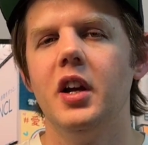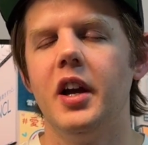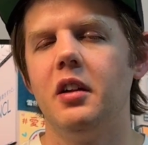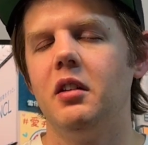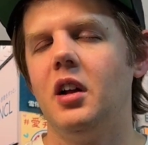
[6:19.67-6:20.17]

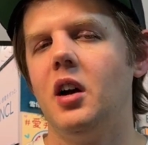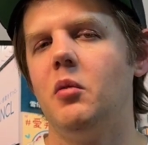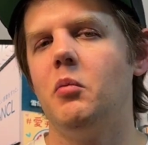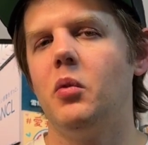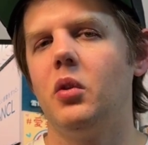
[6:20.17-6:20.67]
and a lot
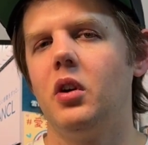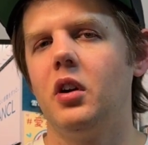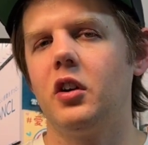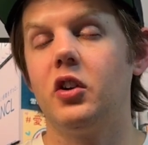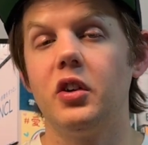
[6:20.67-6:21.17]

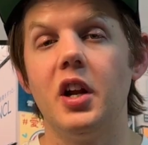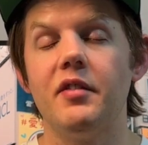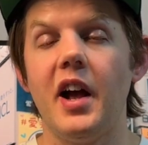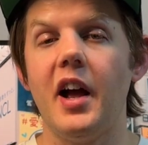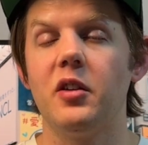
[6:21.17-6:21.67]
more creative
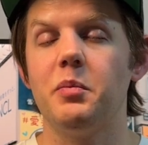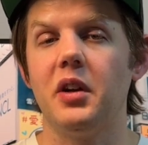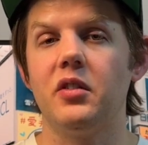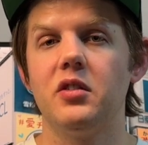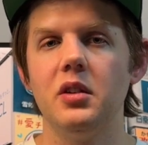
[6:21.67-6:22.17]

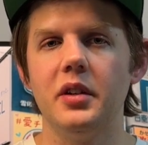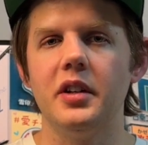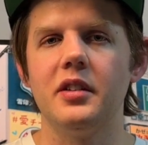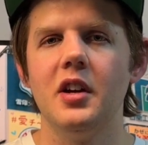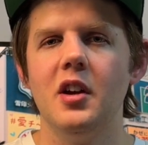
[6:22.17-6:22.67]
aspects to
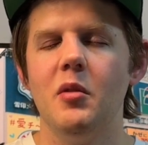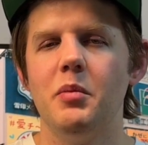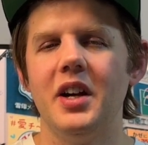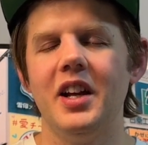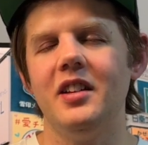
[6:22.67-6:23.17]
it,
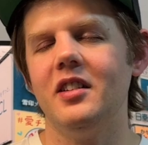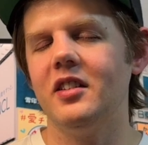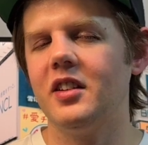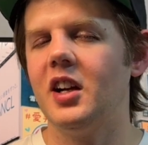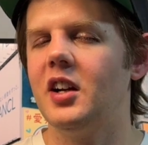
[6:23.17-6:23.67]
but it does
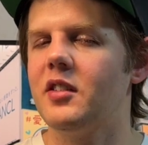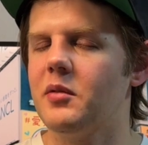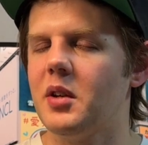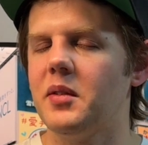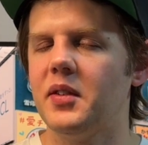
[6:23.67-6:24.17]
kind of
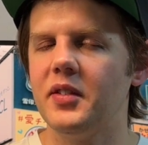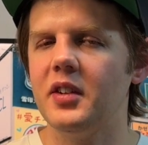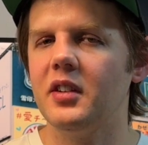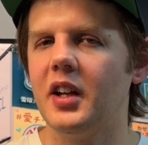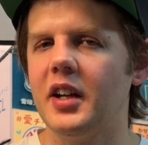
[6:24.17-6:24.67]
sometimes
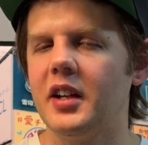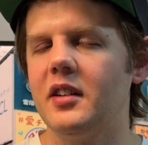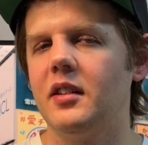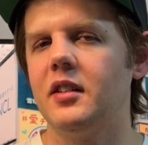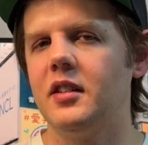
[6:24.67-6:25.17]
feel like
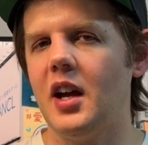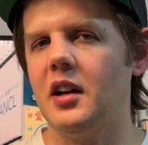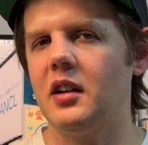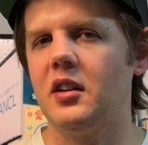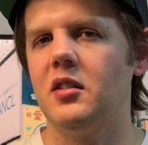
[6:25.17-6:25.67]
it's a
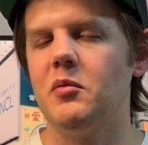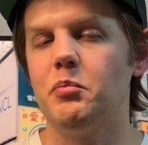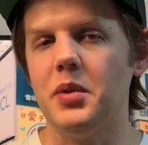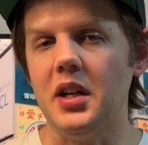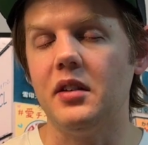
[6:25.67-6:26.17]
static
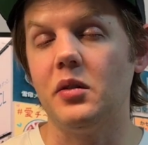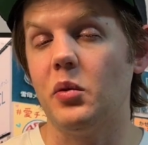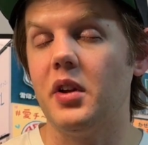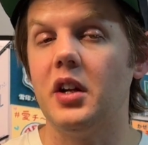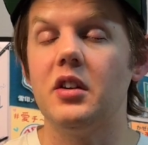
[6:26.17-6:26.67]
beat,
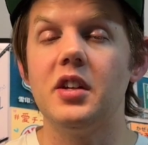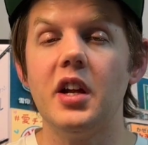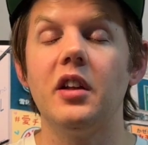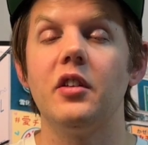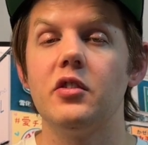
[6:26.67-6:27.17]
or that you're
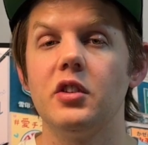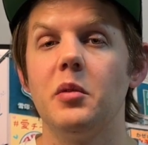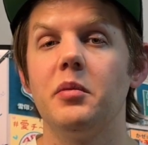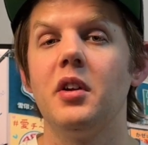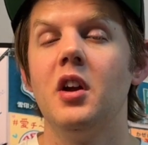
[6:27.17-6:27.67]
taking the
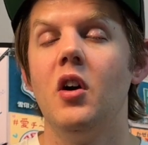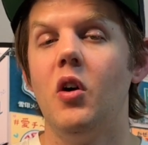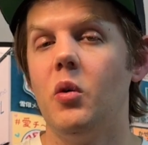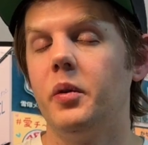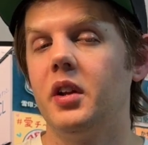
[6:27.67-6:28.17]
drums
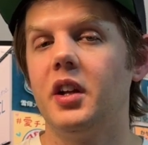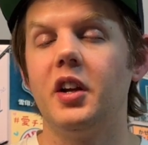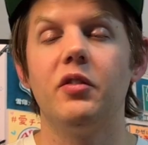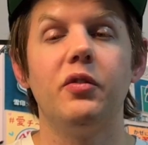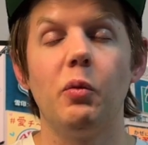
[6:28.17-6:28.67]
only
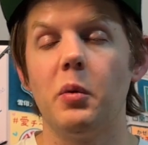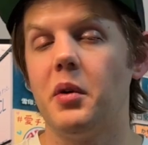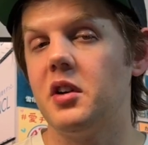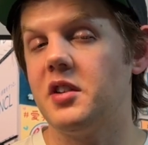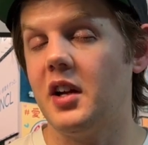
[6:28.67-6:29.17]
like 4
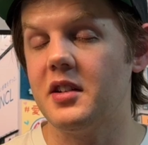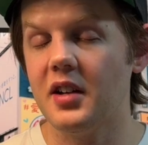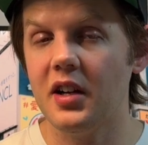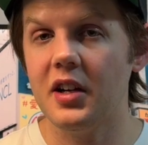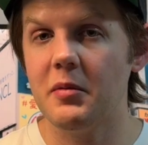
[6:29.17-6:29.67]
bars at a
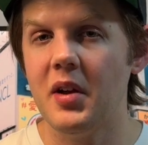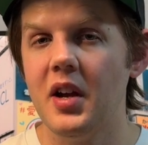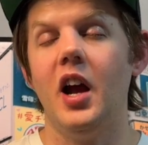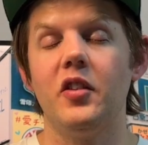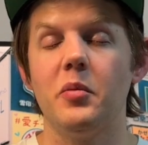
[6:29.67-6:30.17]
time,
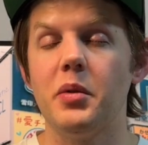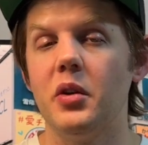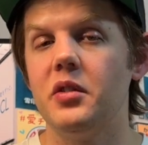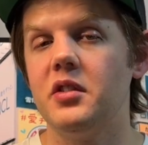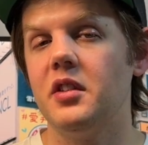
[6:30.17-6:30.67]
as
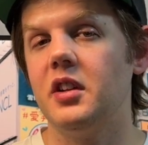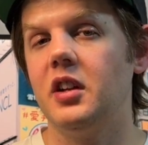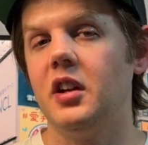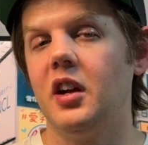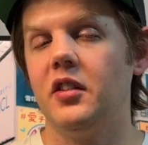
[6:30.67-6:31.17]
opposed to
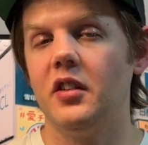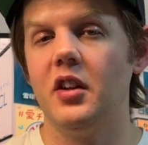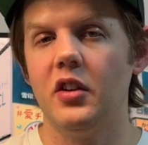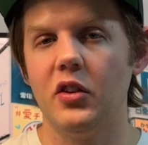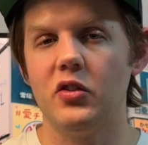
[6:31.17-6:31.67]
thinking as
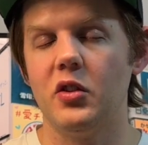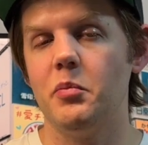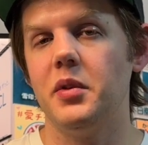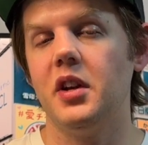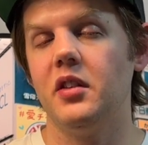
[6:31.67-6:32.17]
the drum
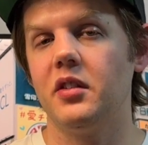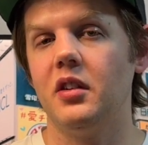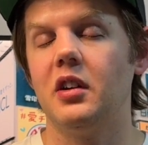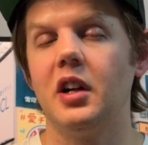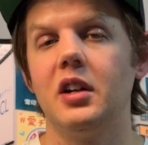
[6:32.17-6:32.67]
beat in the
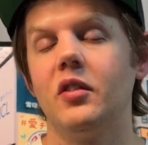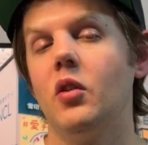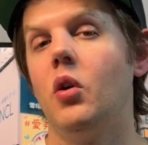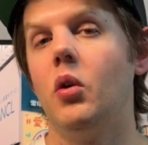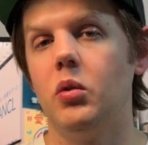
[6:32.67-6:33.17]
song as a
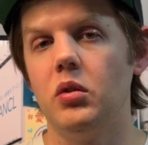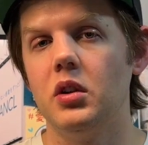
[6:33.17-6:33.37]
whole.